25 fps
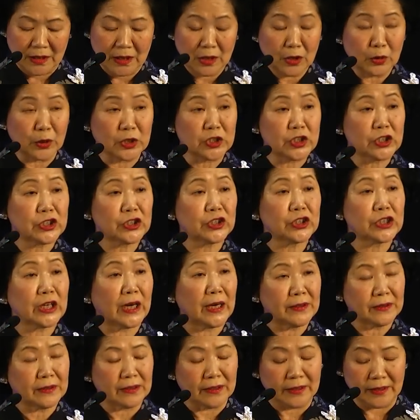which
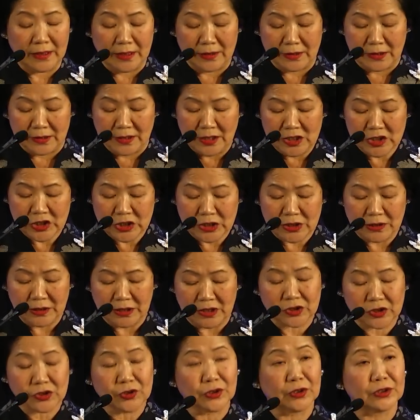China
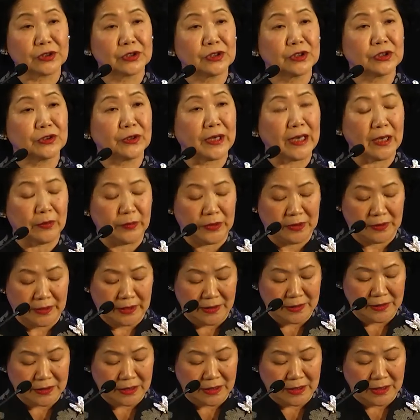initially sought to
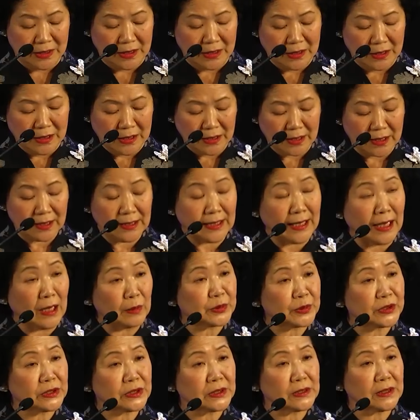emulate,
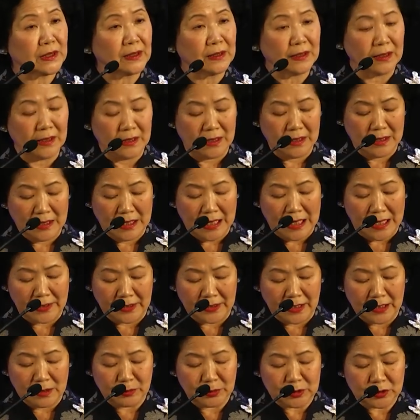collapsed,
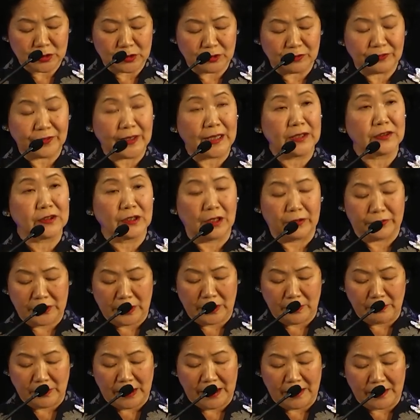unable to fend off
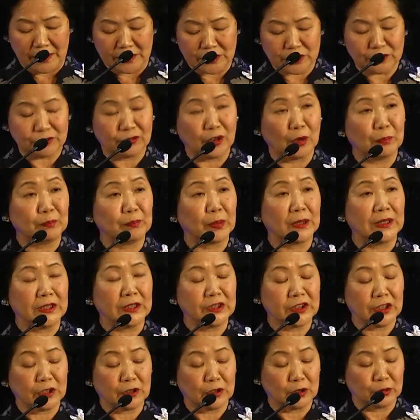demands for
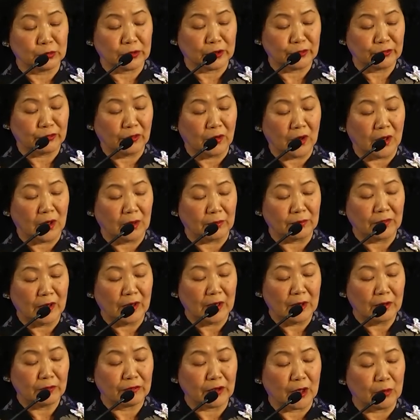political reform
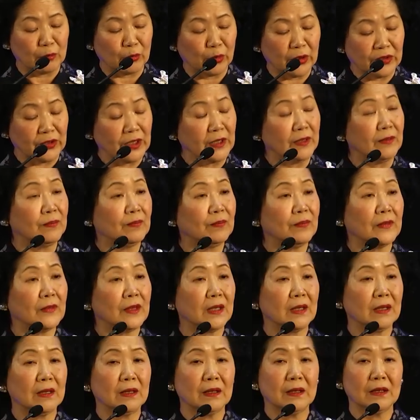from within
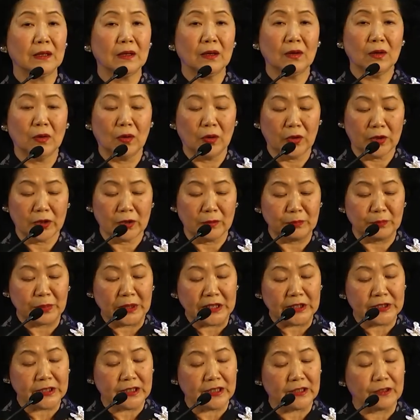or
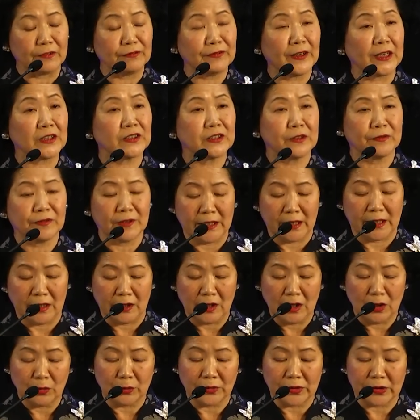compete effectively
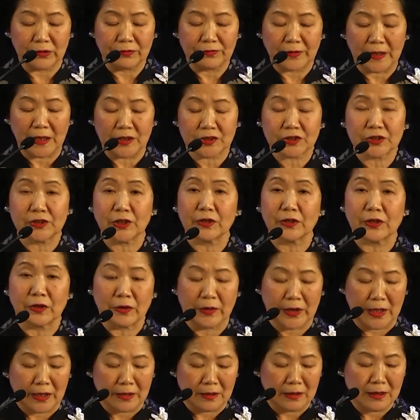with the faster
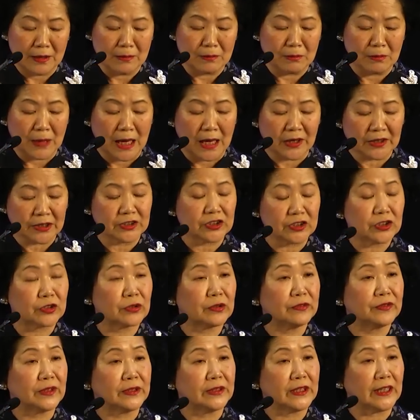growing market
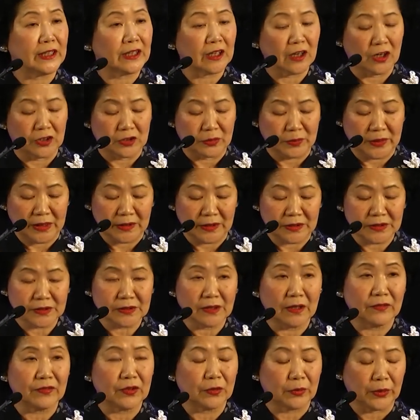driven economies
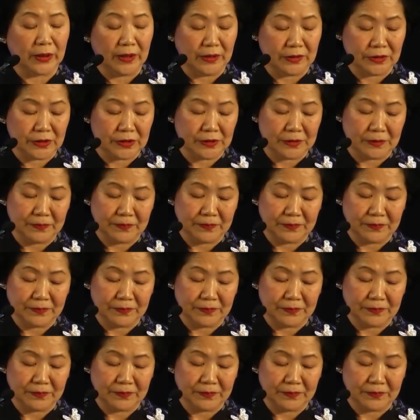of the West.